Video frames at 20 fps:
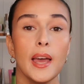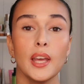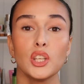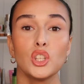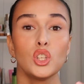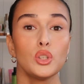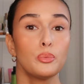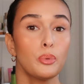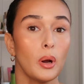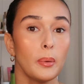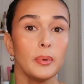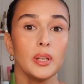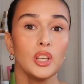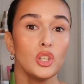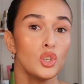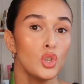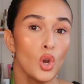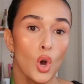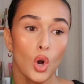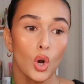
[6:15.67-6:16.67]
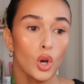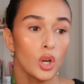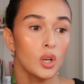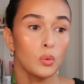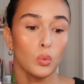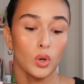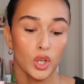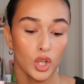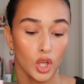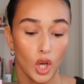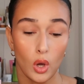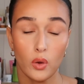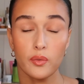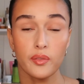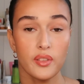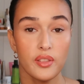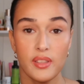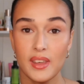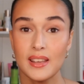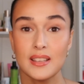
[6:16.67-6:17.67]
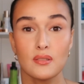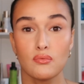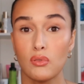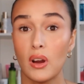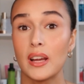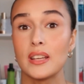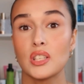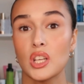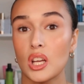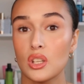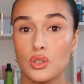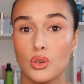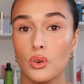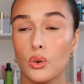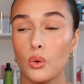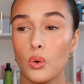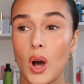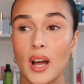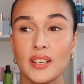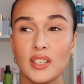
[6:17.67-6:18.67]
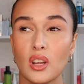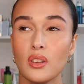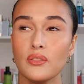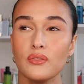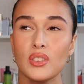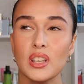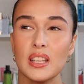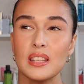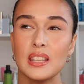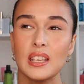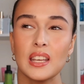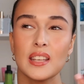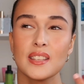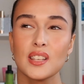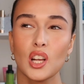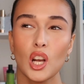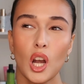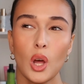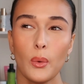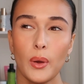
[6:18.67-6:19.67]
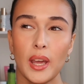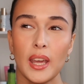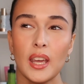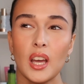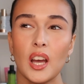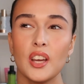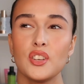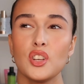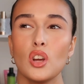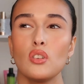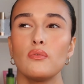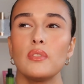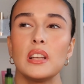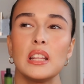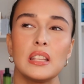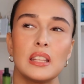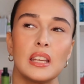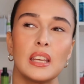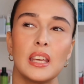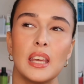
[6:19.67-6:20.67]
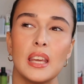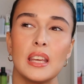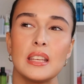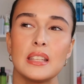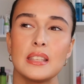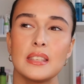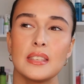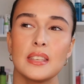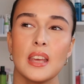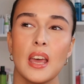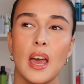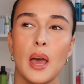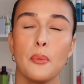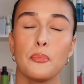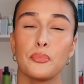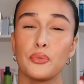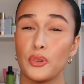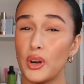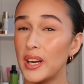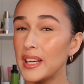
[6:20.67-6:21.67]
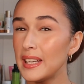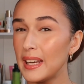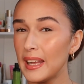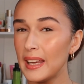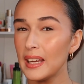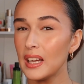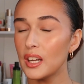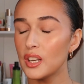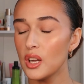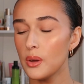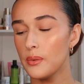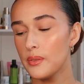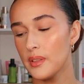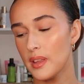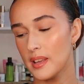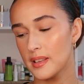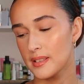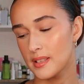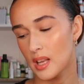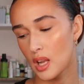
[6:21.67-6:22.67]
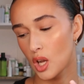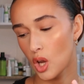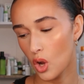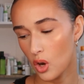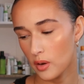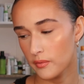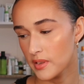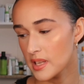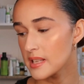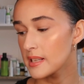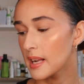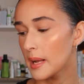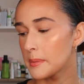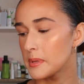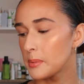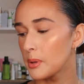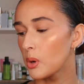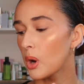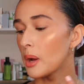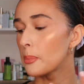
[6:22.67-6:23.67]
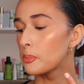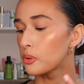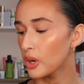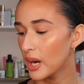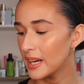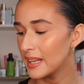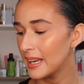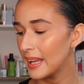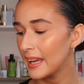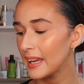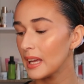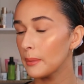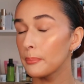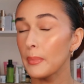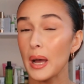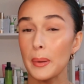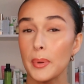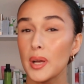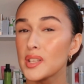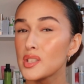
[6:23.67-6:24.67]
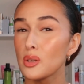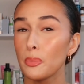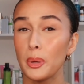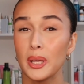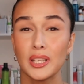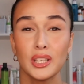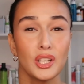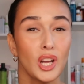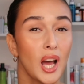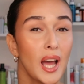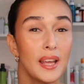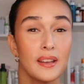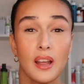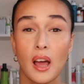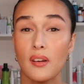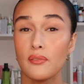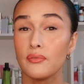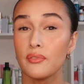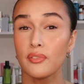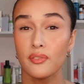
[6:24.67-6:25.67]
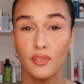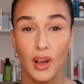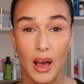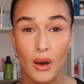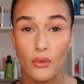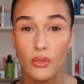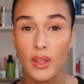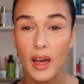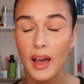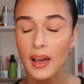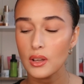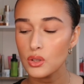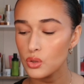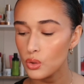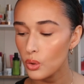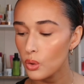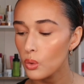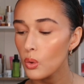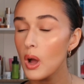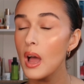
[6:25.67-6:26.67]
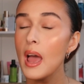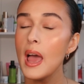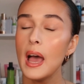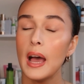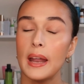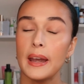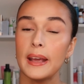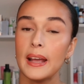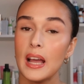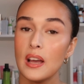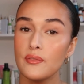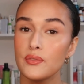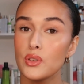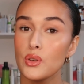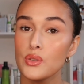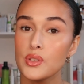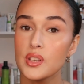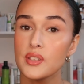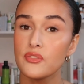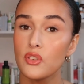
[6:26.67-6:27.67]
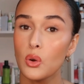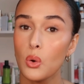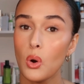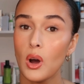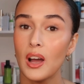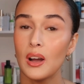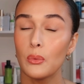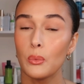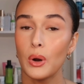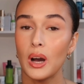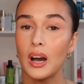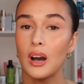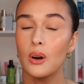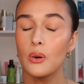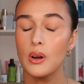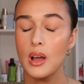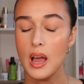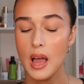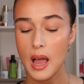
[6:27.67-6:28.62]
you're probably not going to want to go for this range at all. I don't really think it's glowy. I don't really think it's brightening. I know that it's a lot of these claim to be quite brightening. In my personal opinion, I haven't found that at all. And I have used these for quite a while